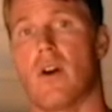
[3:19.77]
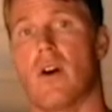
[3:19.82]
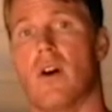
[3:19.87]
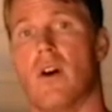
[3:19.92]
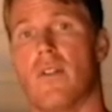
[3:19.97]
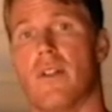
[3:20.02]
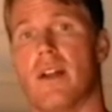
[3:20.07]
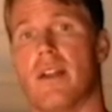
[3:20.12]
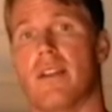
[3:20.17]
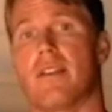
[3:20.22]

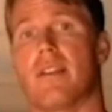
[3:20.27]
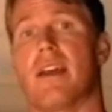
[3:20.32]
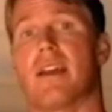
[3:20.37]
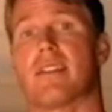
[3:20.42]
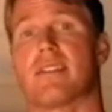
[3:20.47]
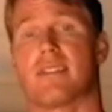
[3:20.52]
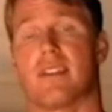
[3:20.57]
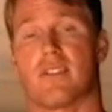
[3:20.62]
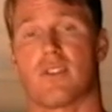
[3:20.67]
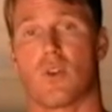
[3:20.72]
all that
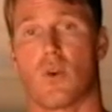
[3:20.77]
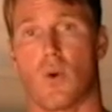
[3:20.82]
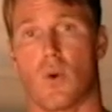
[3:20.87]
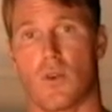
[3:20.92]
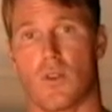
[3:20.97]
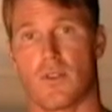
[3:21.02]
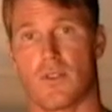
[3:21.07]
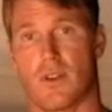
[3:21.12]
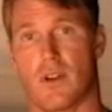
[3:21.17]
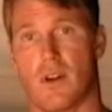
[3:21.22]
excess
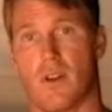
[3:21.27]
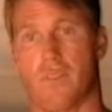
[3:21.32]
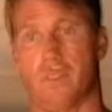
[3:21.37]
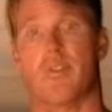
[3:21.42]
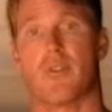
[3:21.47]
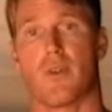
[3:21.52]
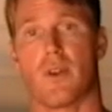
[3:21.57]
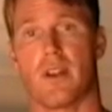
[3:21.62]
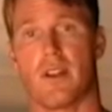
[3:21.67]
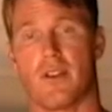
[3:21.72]
cortisol
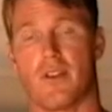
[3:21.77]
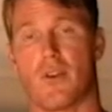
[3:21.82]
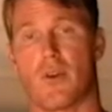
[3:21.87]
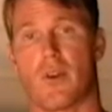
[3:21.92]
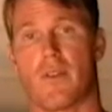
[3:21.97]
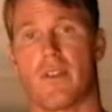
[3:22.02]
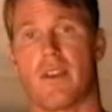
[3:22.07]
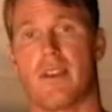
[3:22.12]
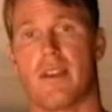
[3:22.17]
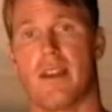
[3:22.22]
that's treated
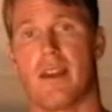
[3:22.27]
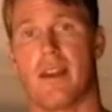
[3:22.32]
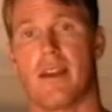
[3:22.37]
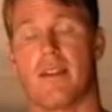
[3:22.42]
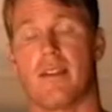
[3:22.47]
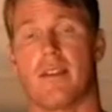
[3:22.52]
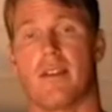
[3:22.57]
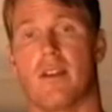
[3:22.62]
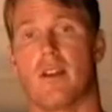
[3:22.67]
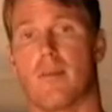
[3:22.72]
during the
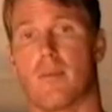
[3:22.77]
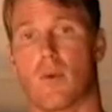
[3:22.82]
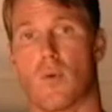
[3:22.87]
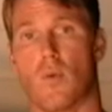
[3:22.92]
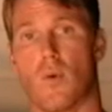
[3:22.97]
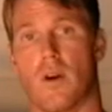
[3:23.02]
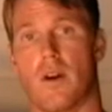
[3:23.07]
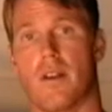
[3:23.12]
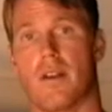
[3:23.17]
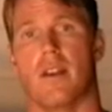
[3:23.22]
day, number
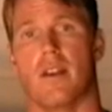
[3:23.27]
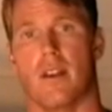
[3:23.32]
one.